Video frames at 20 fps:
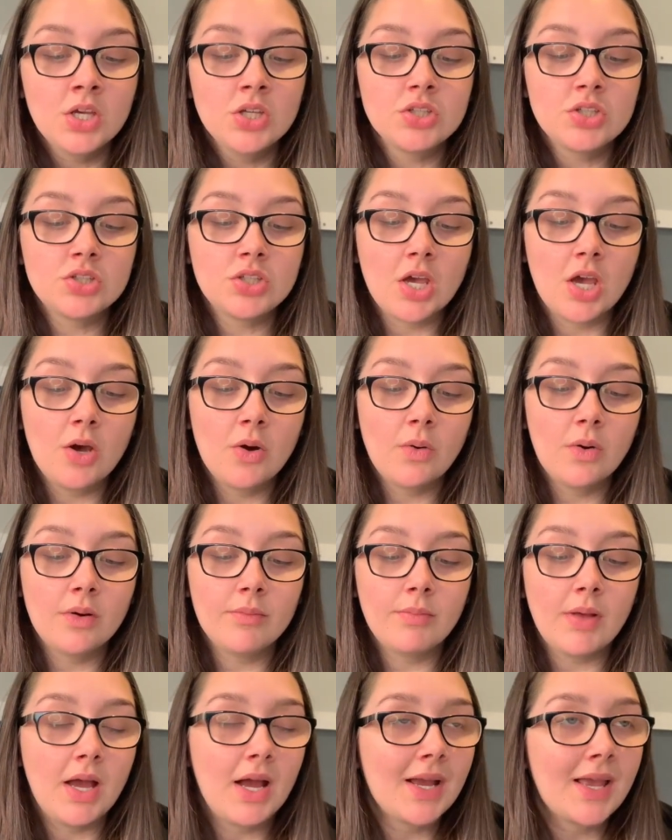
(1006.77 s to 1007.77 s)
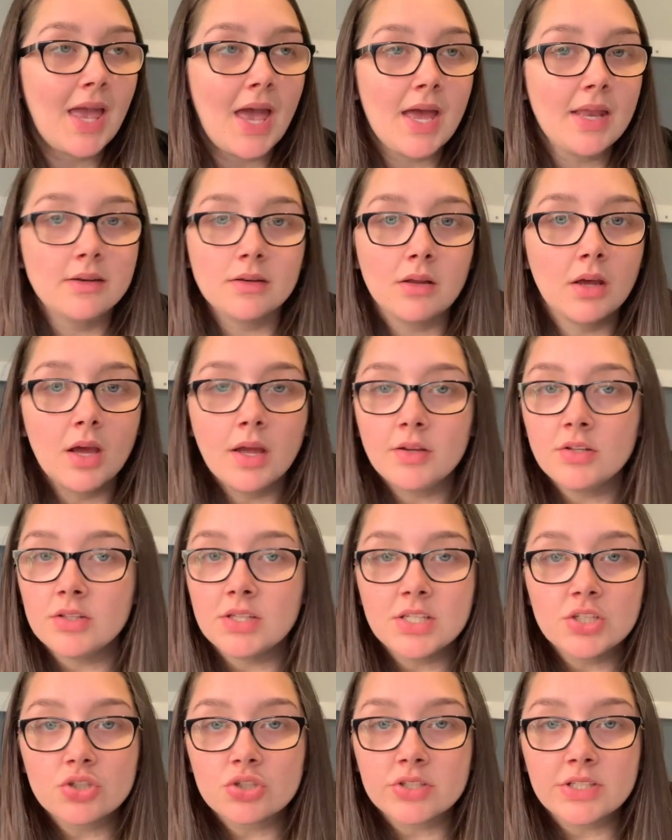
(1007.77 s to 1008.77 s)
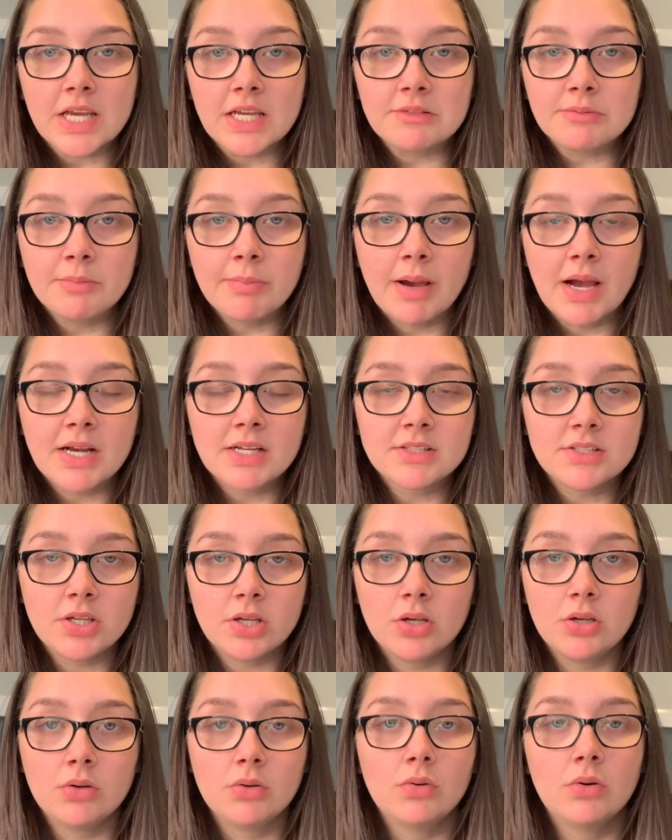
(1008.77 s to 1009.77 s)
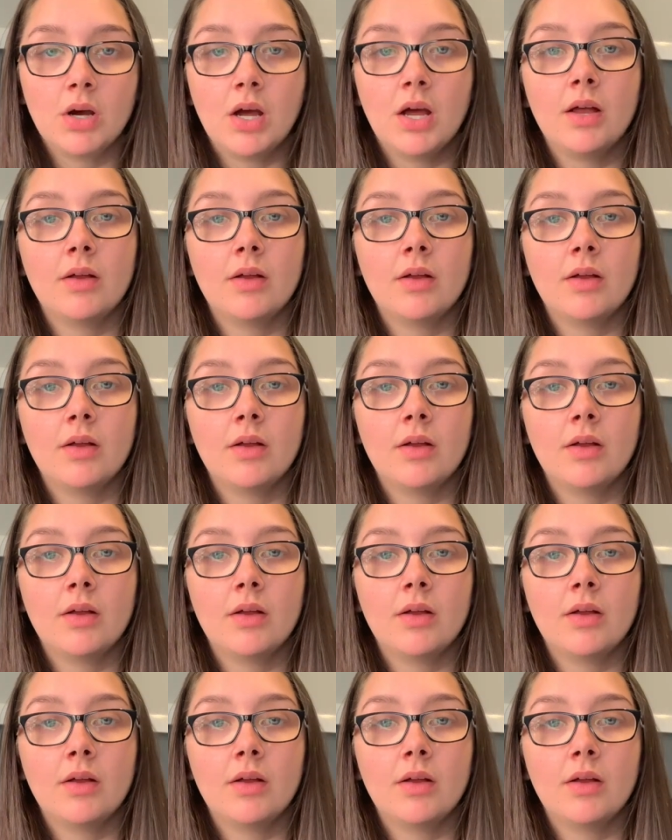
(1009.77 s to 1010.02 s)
So again, this just takes me back to